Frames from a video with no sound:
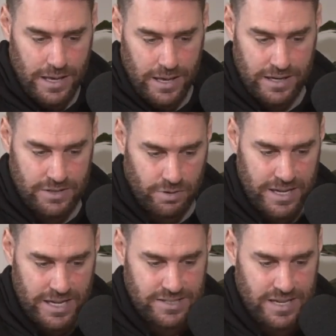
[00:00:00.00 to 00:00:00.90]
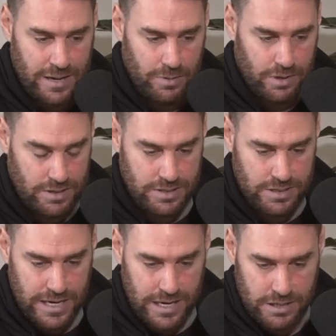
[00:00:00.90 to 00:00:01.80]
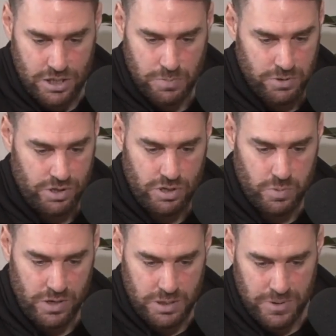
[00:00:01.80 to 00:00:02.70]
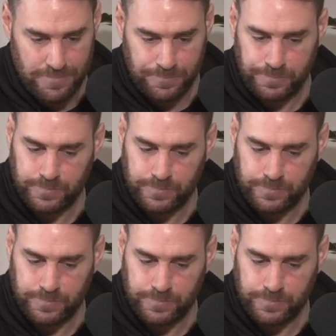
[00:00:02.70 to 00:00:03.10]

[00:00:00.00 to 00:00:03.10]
and he's from that stable that just produced winners. But